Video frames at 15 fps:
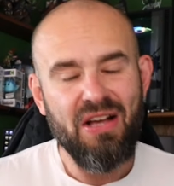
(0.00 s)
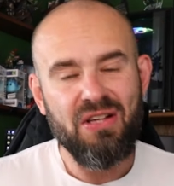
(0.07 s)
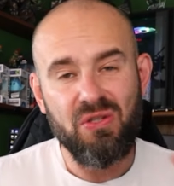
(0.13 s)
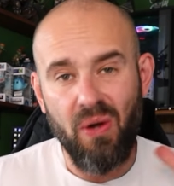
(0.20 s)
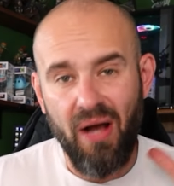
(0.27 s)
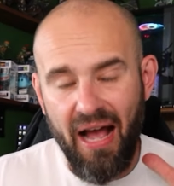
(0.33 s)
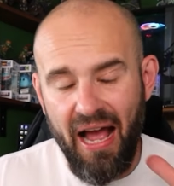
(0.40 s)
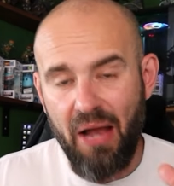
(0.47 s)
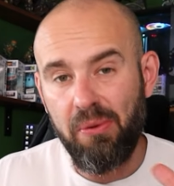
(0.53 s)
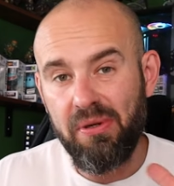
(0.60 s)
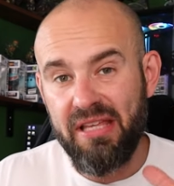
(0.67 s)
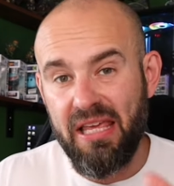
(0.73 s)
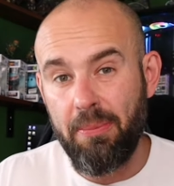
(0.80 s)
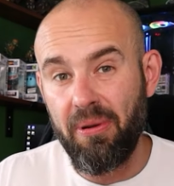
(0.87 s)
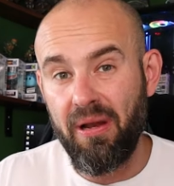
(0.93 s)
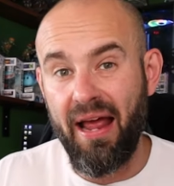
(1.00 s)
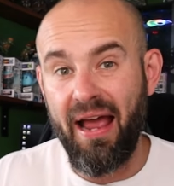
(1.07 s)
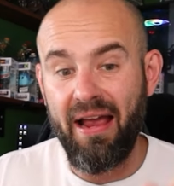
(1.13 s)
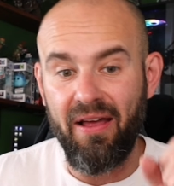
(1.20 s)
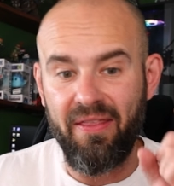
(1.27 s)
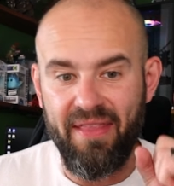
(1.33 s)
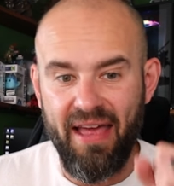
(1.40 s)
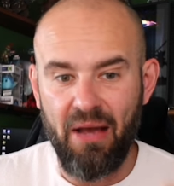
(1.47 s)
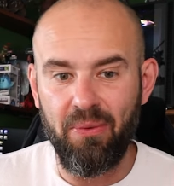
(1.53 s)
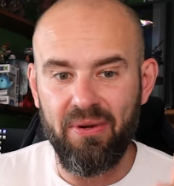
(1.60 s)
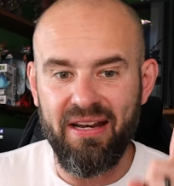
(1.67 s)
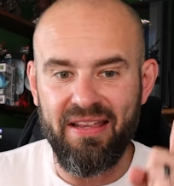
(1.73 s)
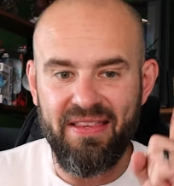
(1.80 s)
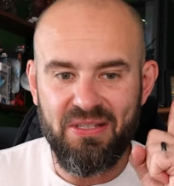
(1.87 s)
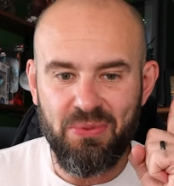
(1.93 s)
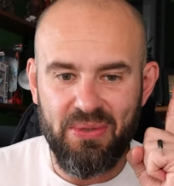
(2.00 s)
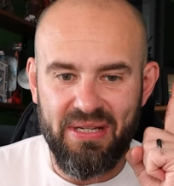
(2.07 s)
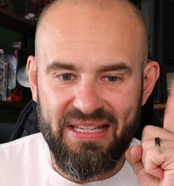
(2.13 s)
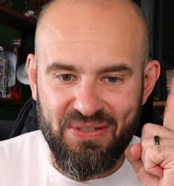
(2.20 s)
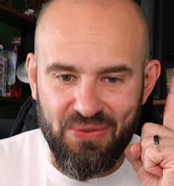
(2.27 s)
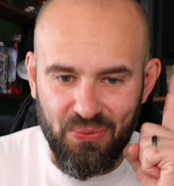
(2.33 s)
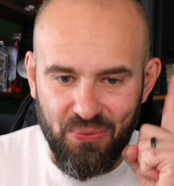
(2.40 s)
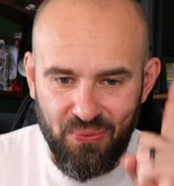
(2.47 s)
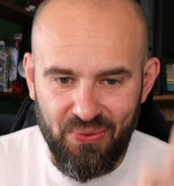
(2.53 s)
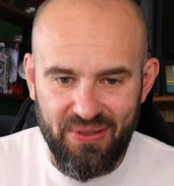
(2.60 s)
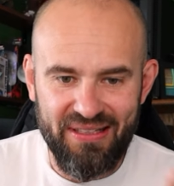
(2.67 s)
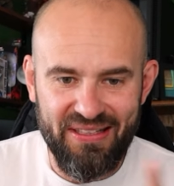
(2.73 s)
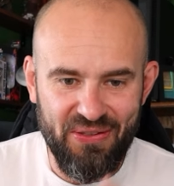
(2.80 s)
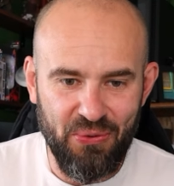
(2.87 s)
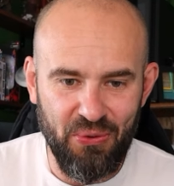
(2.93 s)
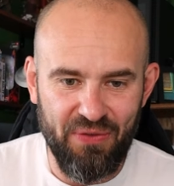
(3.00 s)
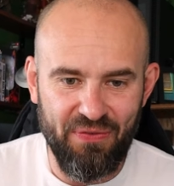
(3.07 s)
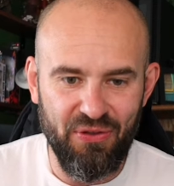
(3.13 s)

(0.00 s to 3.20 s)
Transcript: So I would keep an eye on that one. And this one is really cool.